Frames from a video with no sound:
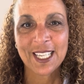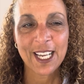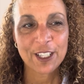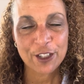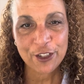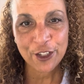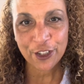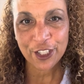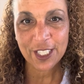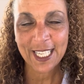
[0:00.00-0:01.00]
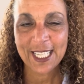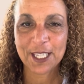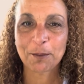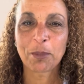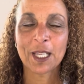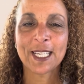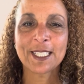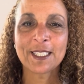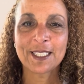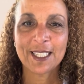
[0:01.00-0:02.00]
and circulating the blood